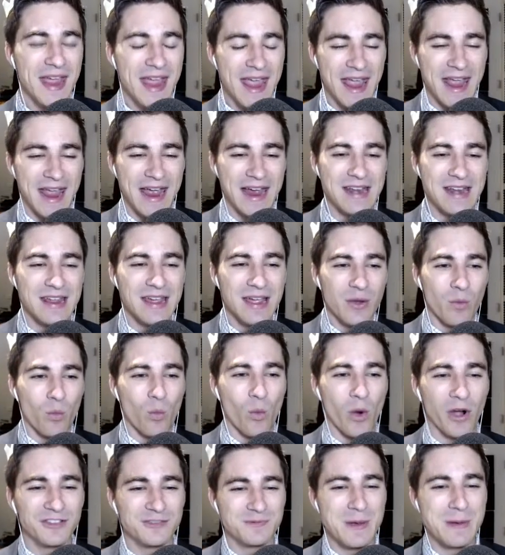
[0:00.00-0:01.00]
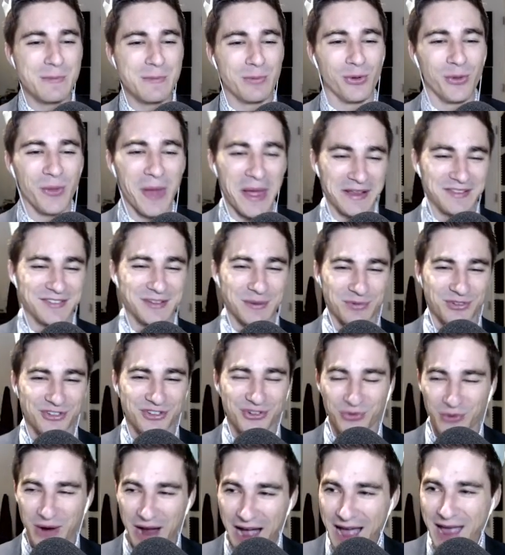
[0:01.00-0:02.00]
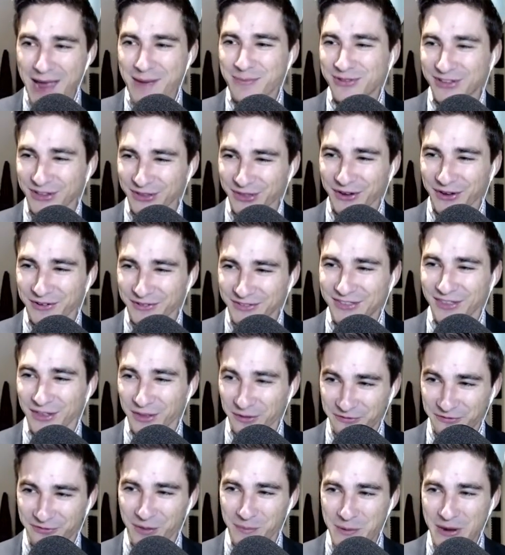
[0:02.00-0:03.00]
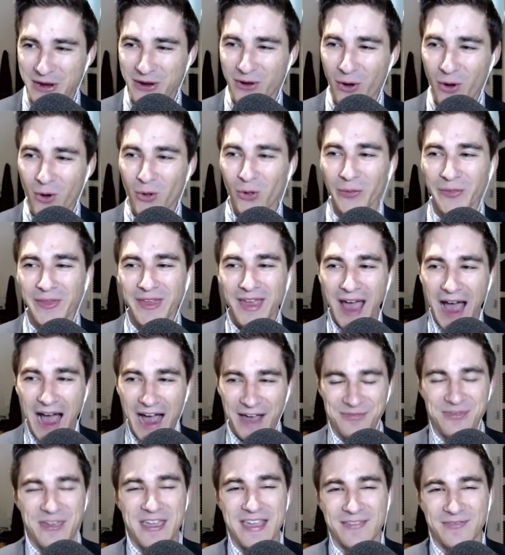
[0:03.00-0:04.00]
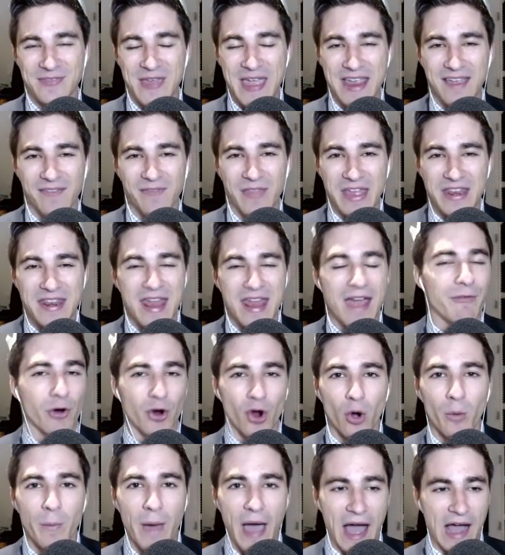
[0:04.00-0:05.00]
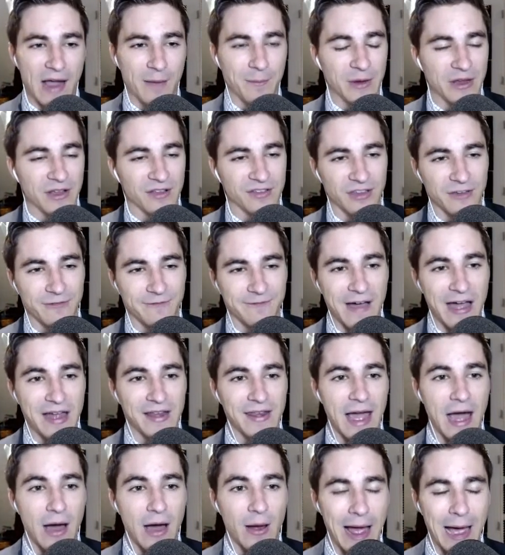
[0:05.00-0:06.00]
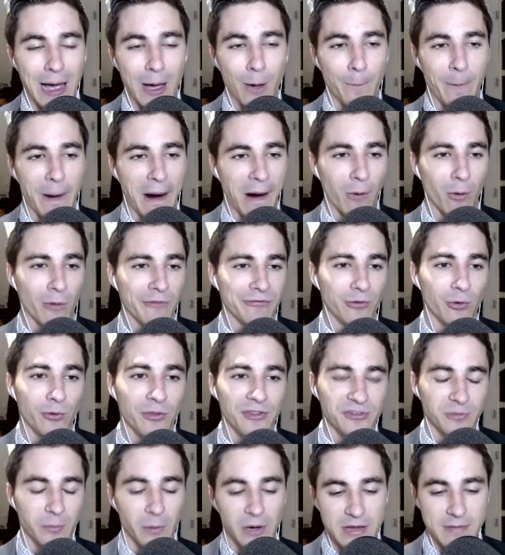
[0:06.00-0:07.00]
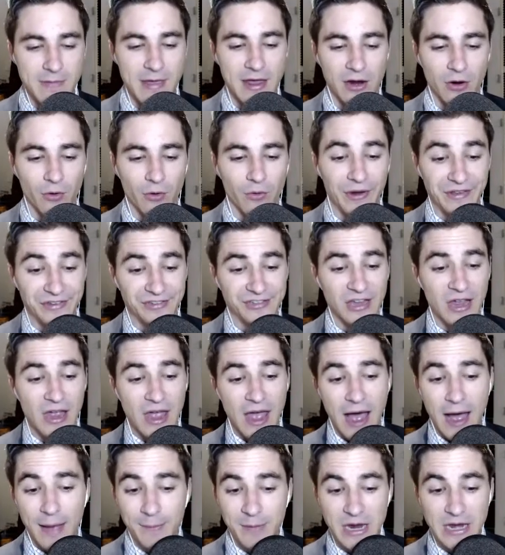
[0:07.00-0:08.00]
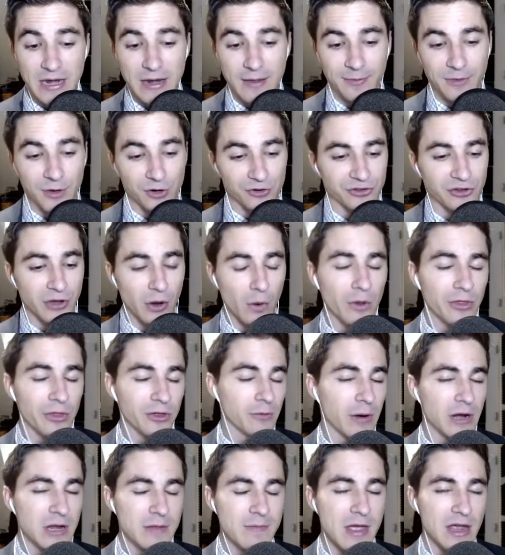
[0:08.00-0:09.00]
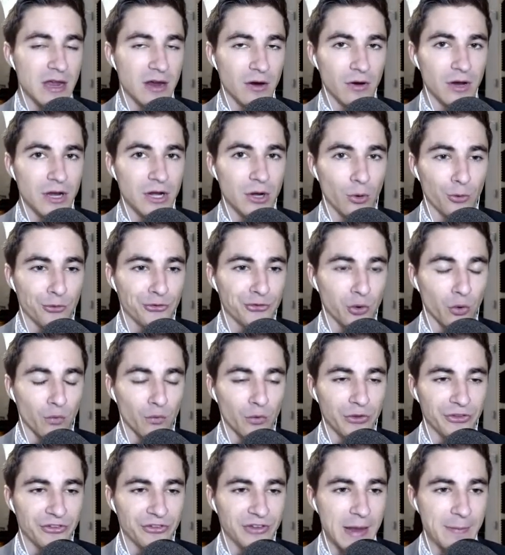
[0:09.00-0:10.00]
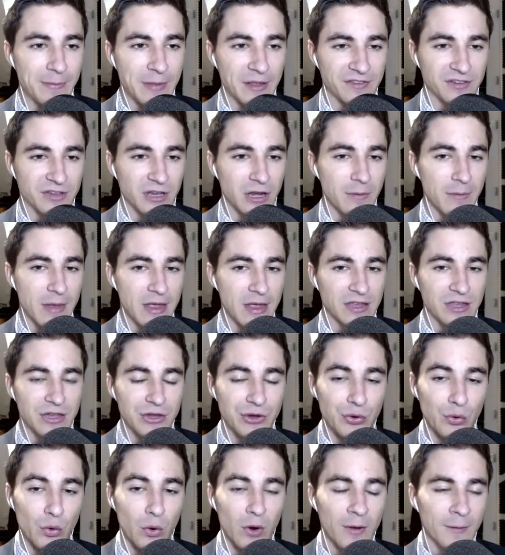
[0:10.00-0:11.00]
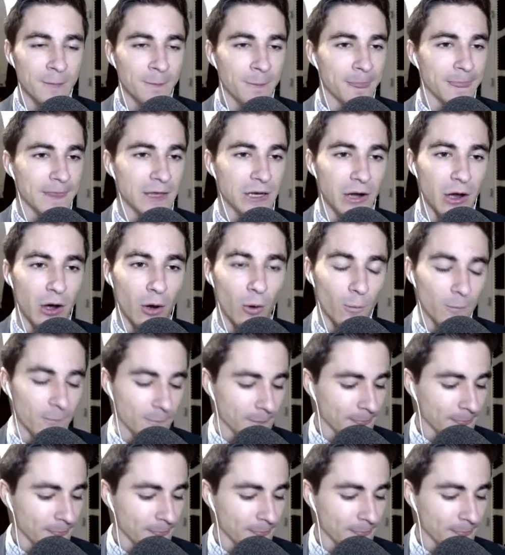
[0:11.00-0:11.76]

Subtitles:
And once people like subscribe to the flipping cult, I think they never go back because they find out how powerful this moneymaker is. I mean, there's no other moneymaker in old school RuneScape that's going to make you, you know,